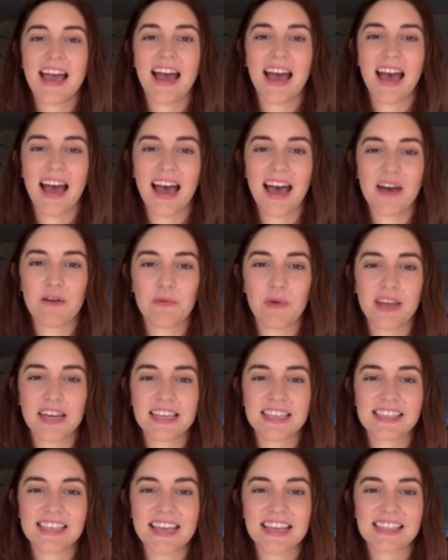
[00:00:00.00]
What
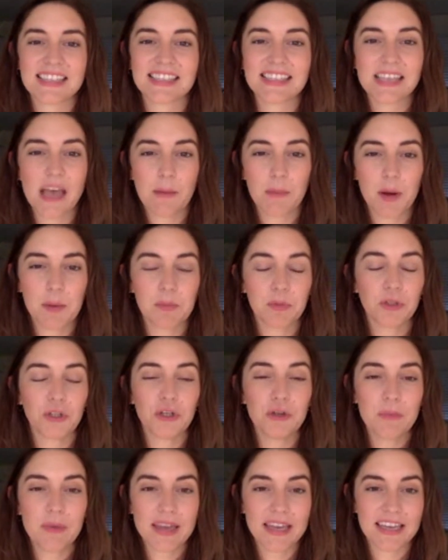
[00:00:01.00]
is its summer
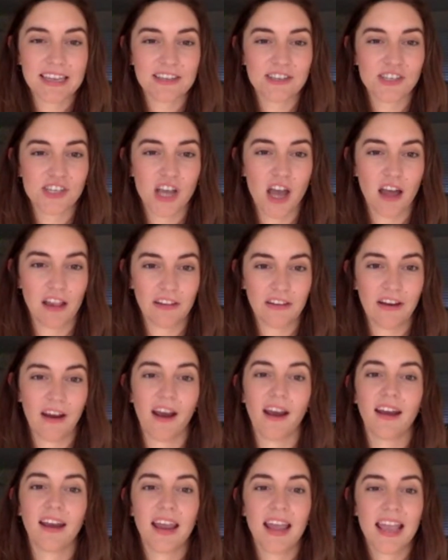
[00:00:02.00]
plumage
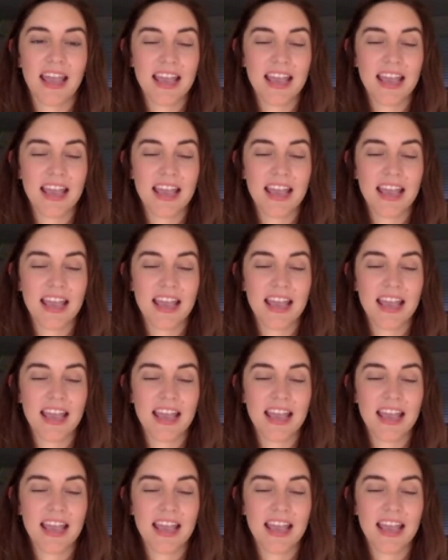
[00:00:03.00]
color?